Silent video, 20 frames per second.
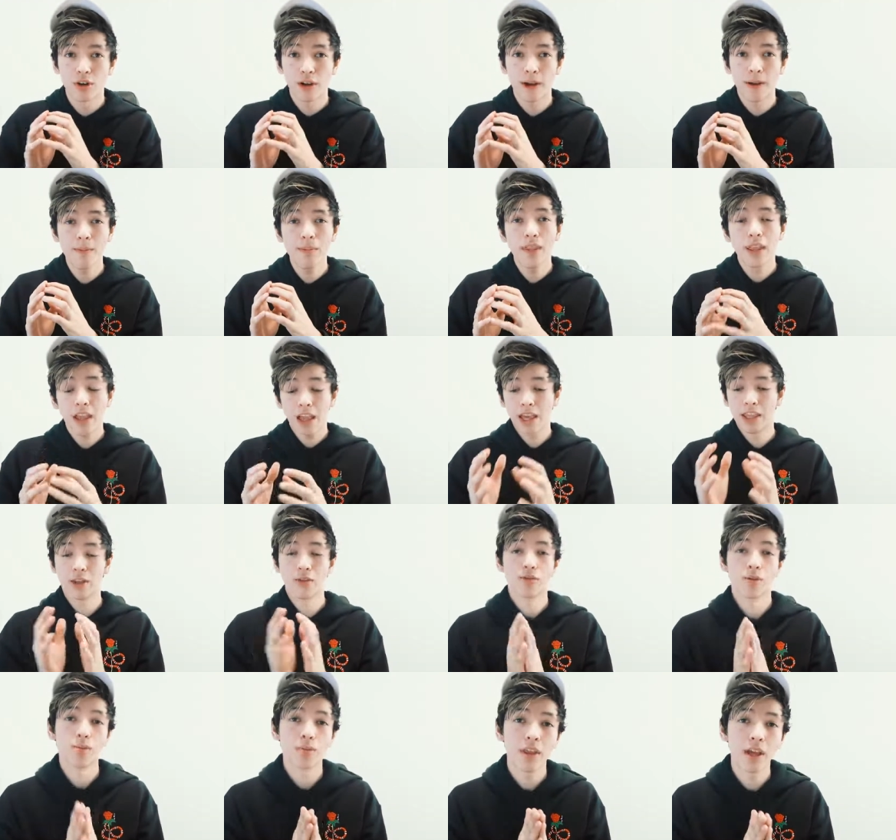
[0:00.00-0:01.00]
okay? And
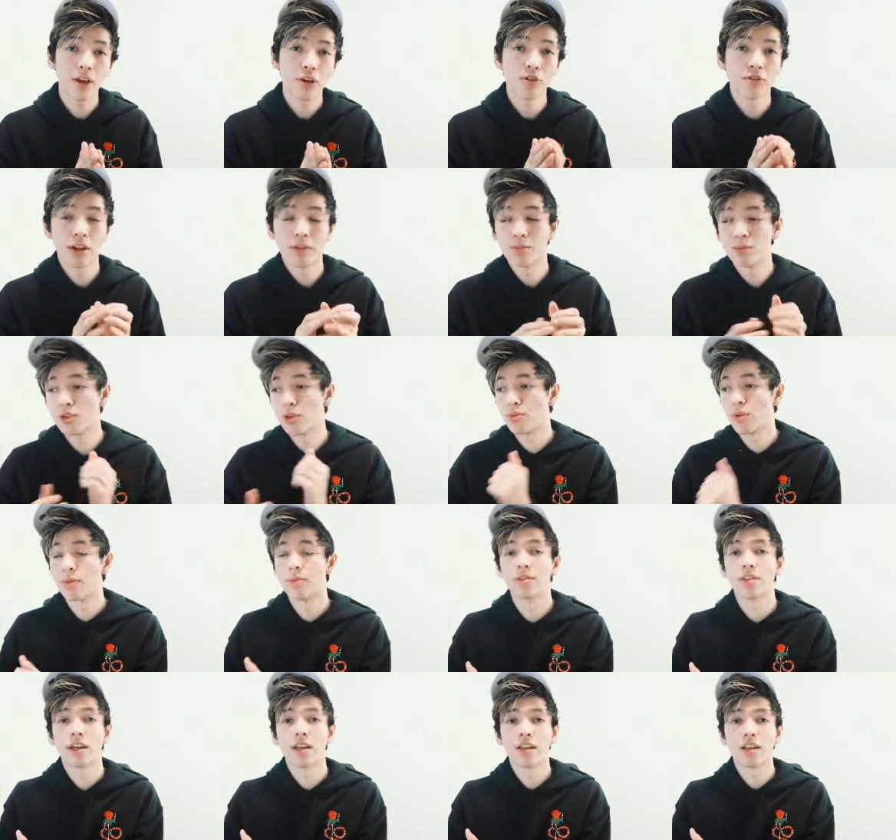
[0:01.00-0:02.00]
then from there, you drive them to your
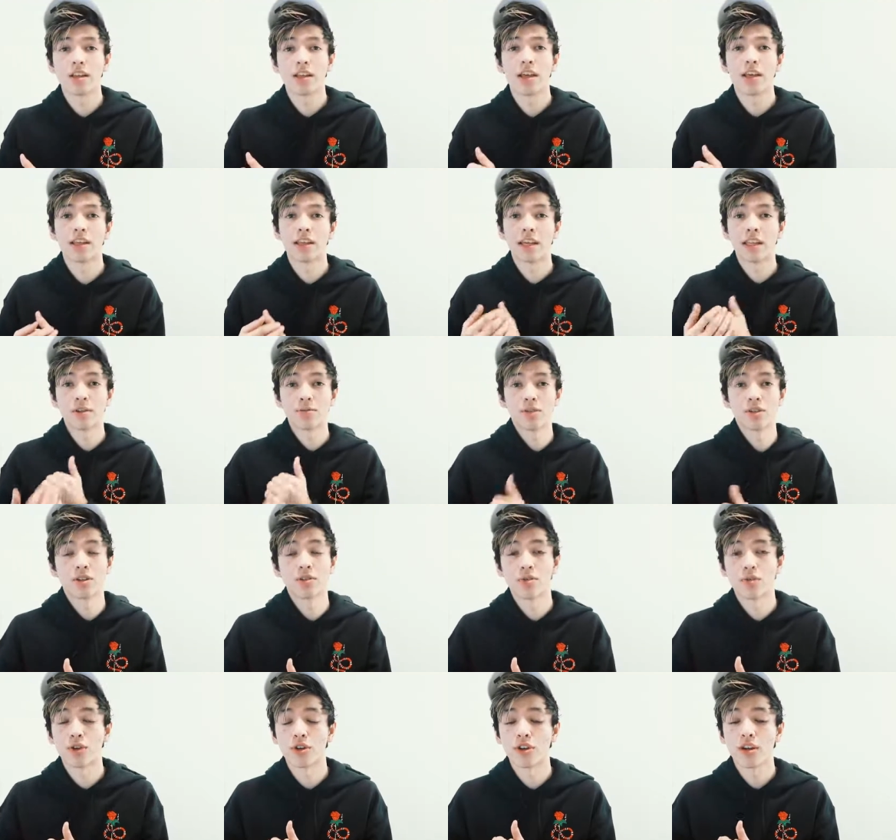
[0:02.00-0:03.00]
website and get them to
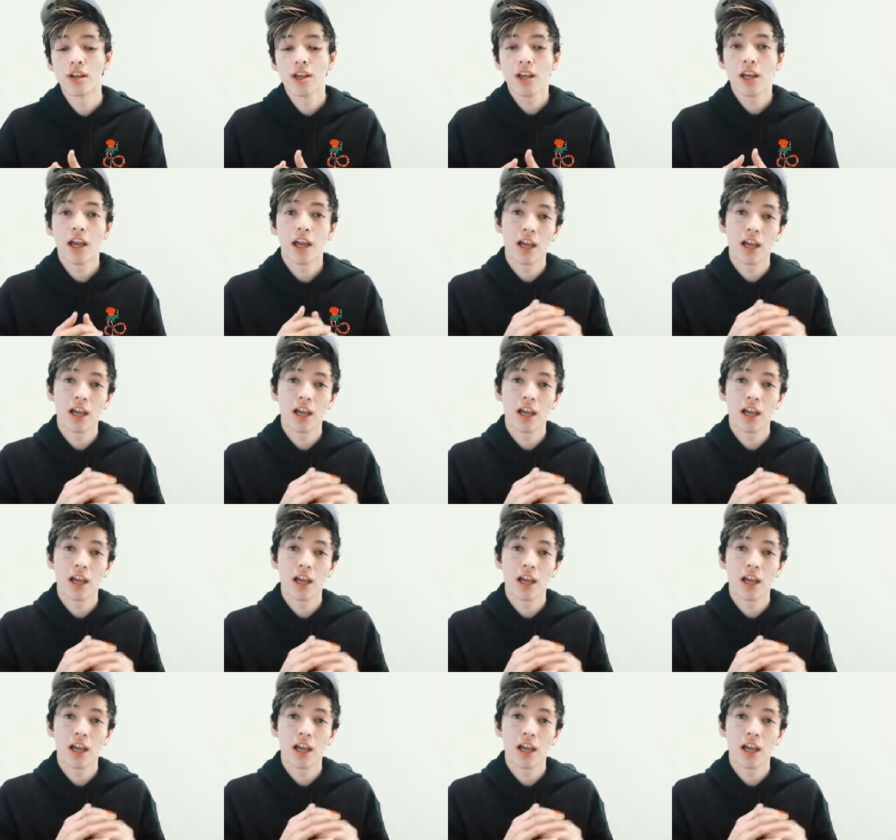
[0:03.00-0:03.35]
convert.